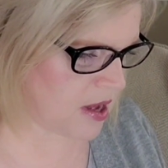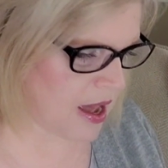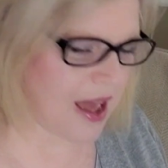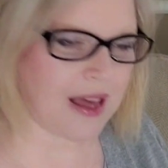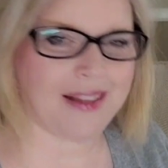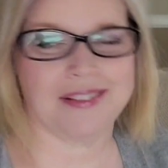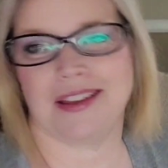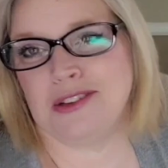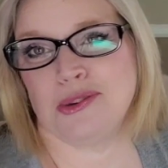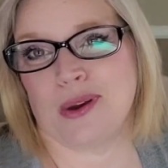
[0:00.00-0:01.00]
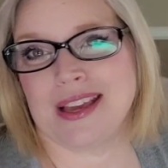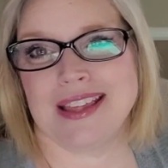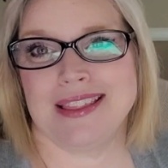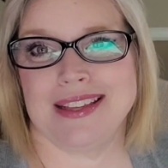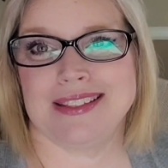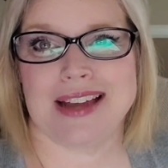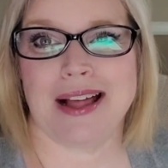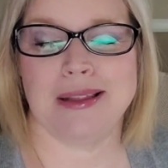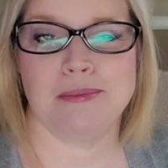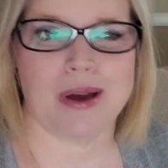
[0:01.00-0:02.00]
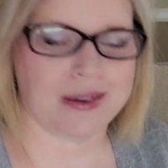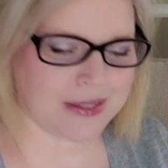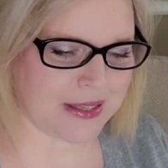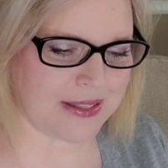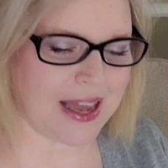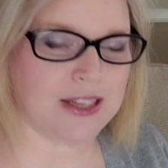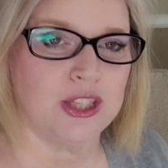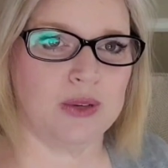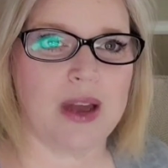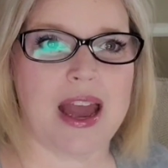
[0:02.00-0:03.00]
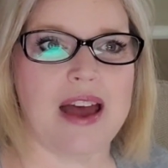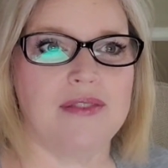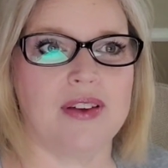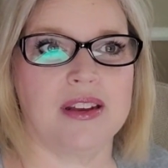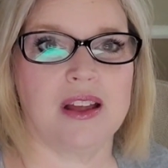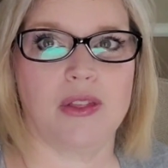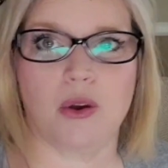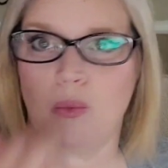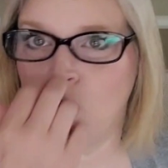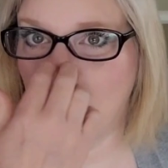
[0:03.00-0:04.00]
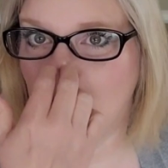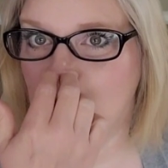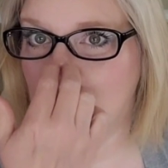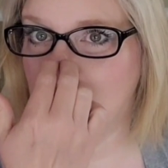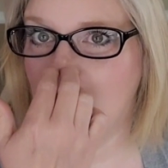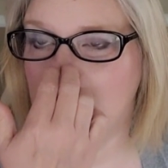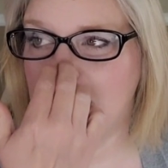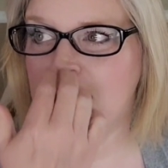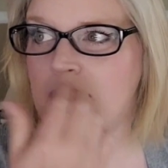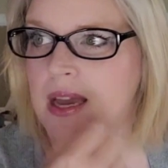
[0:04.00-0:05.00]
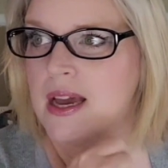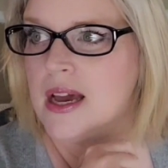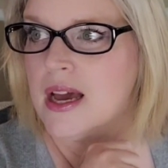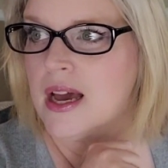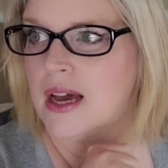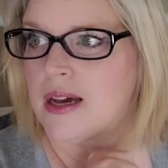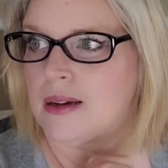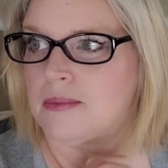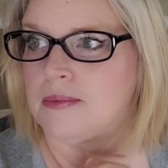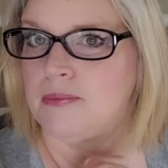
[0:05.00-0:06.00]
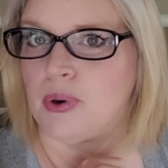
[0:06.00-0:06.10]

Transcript: I, I'll enjoy getting these styling boxes. I do have another Wantable coming um,